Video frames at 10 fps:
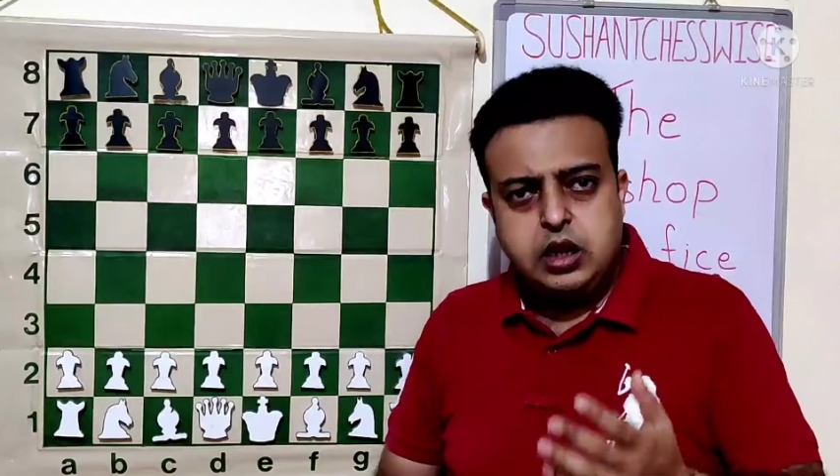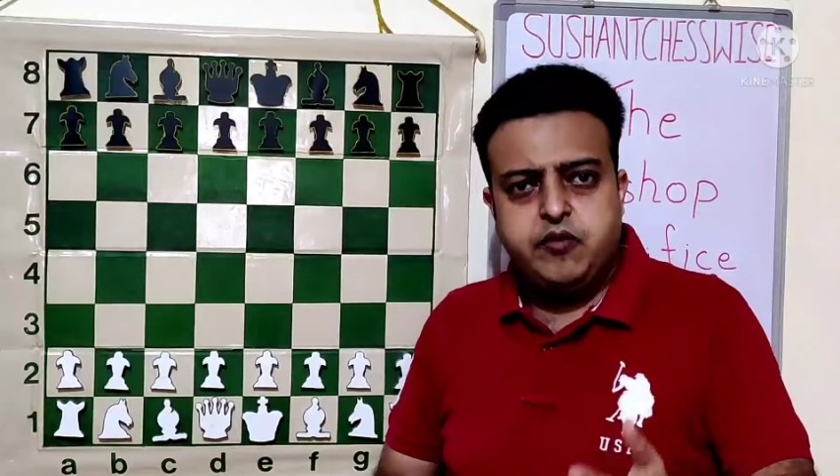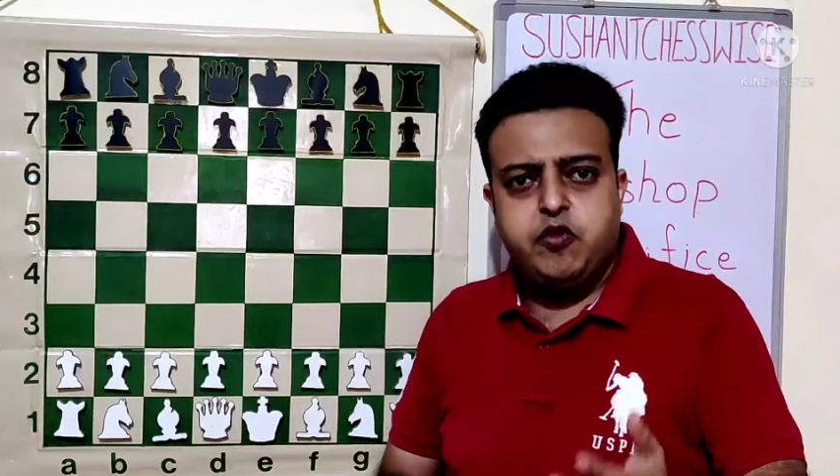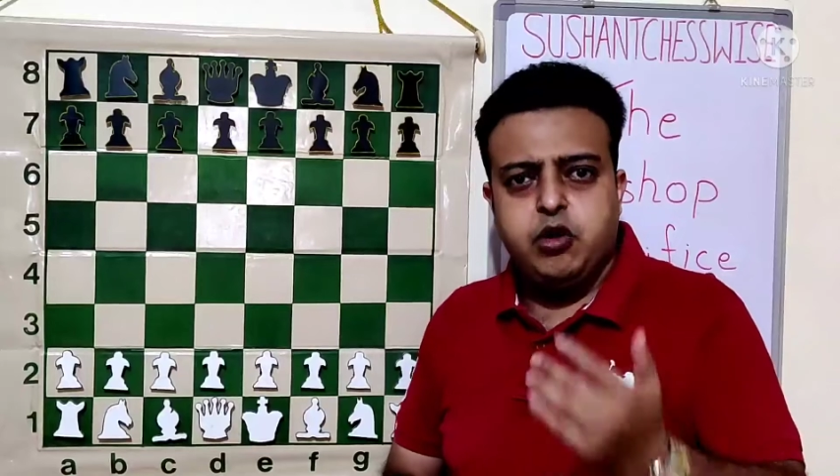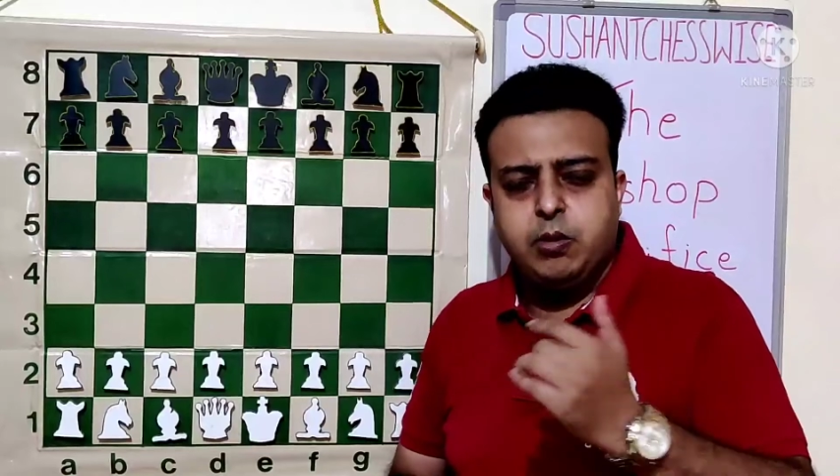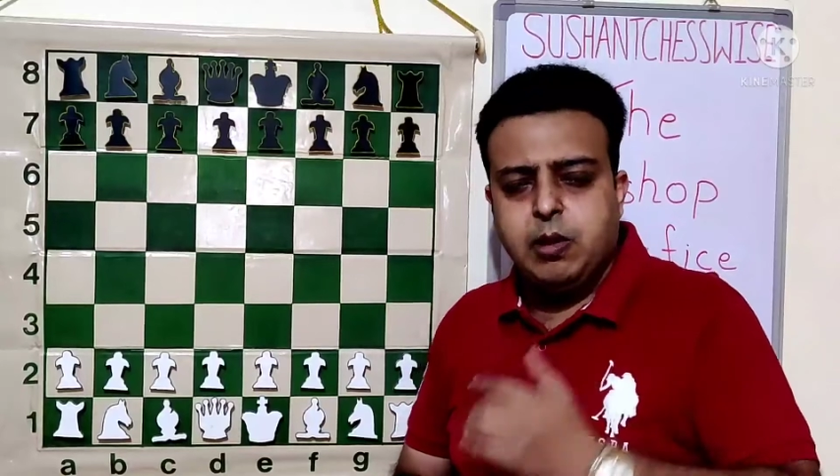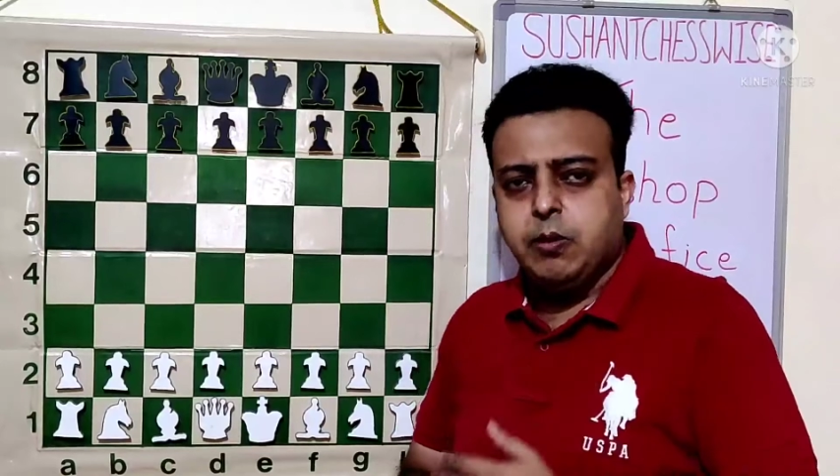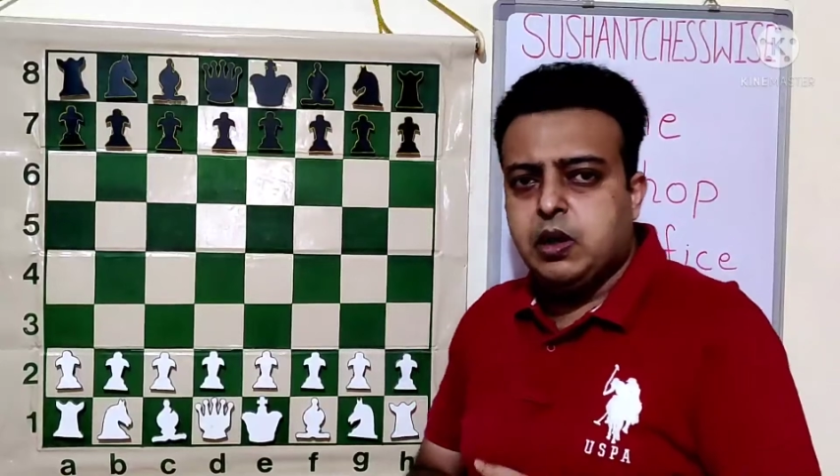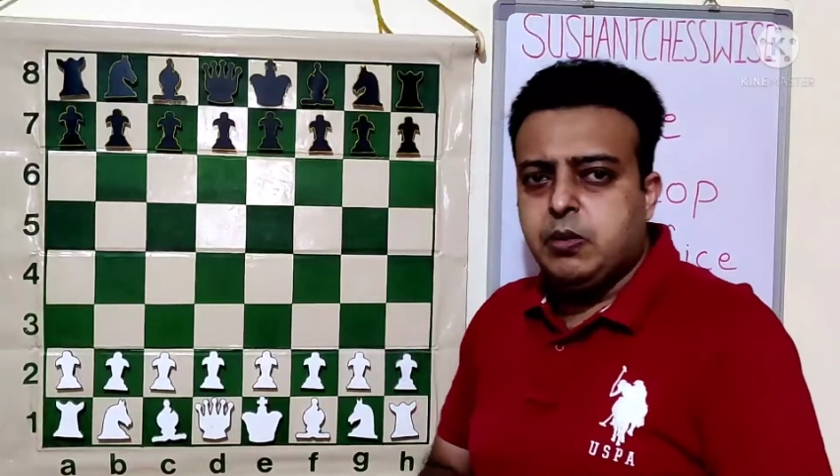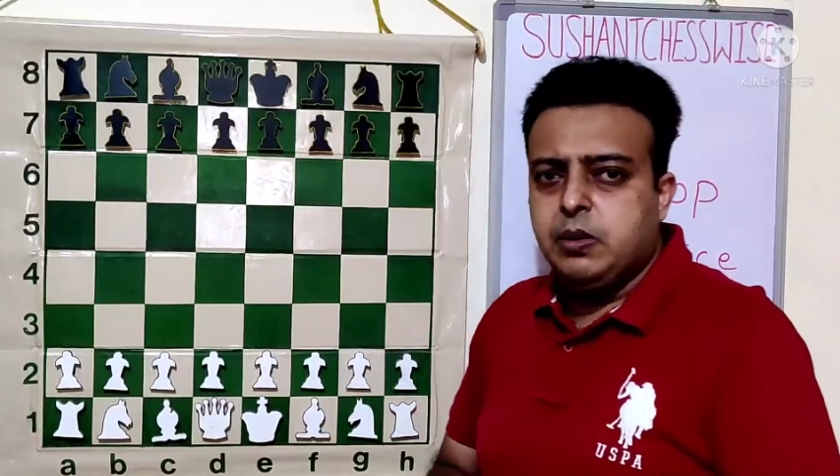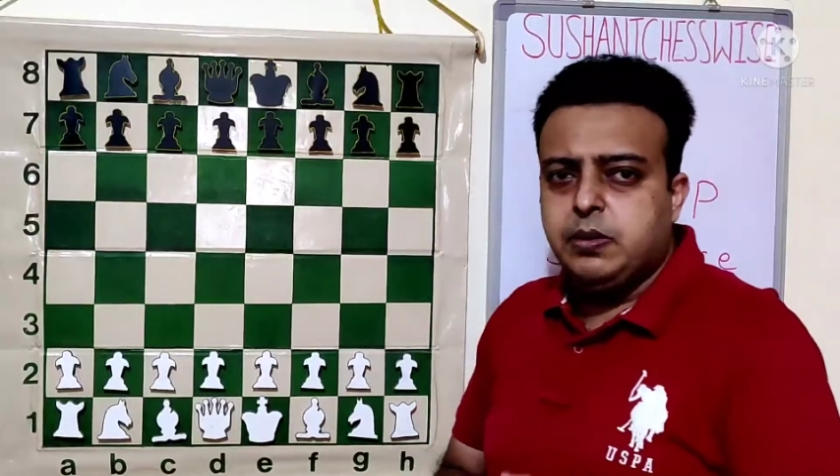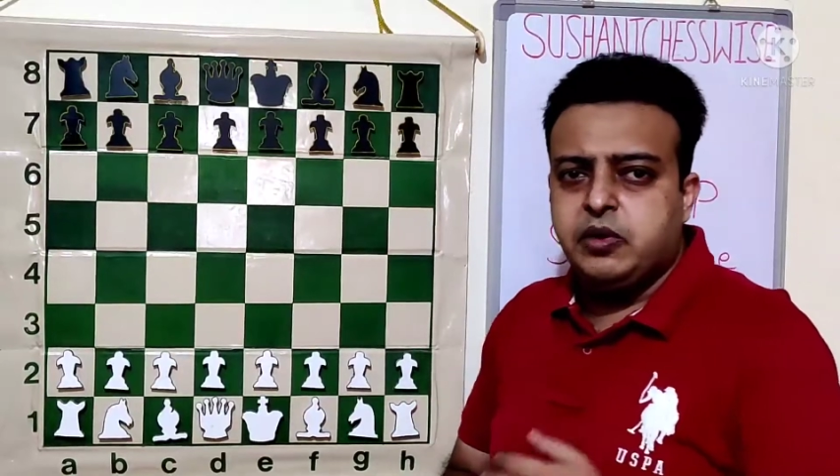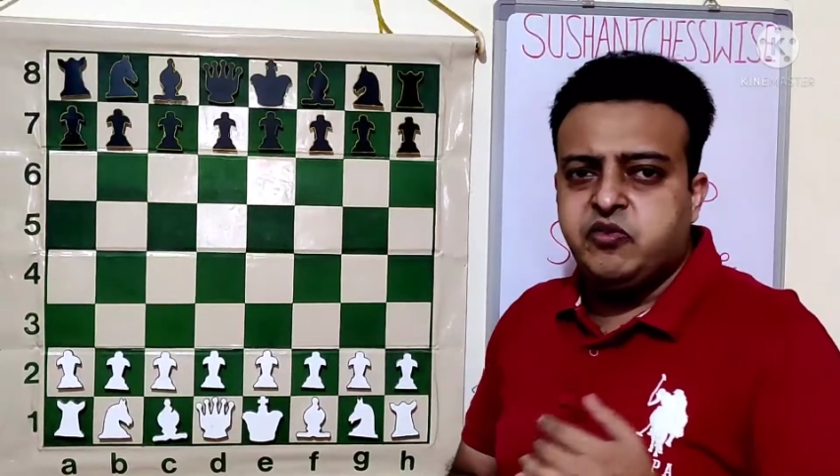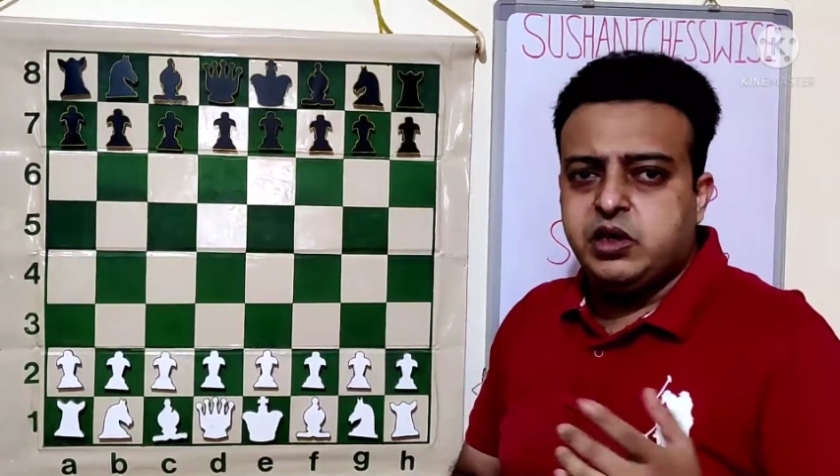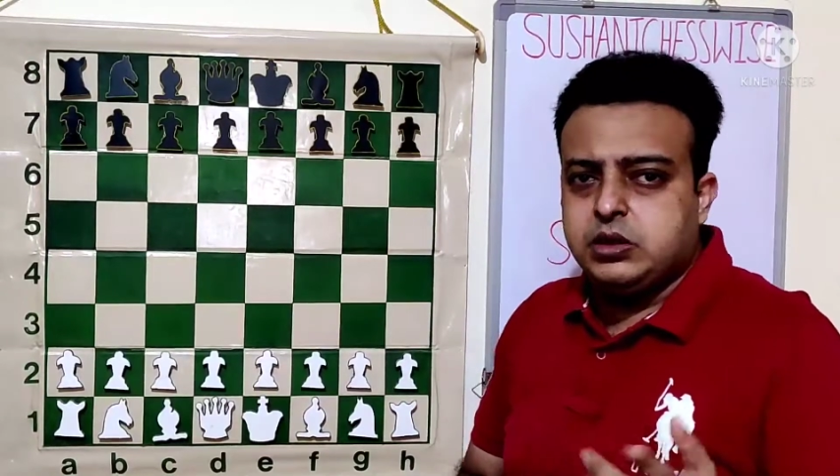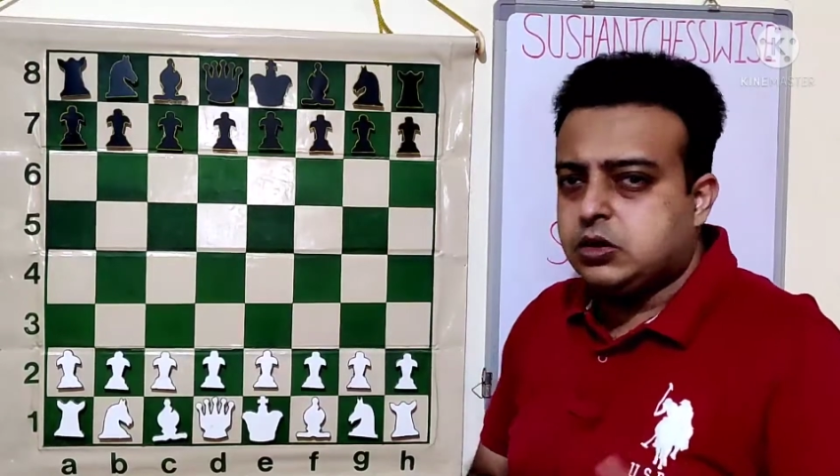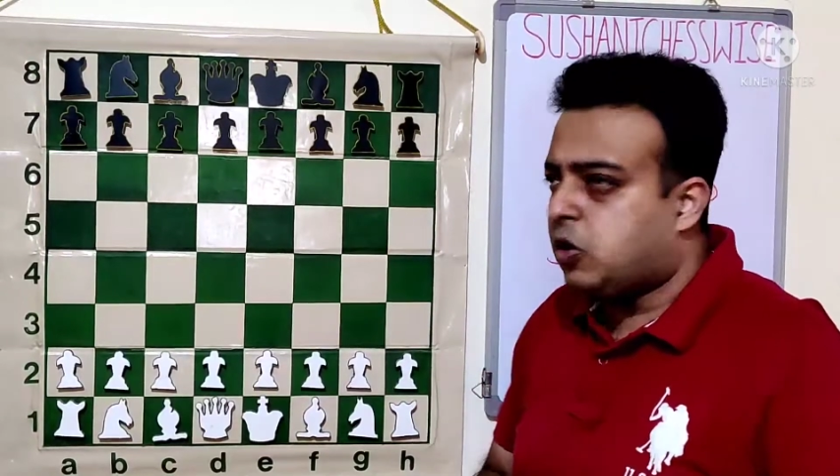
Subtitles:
If you remember my previous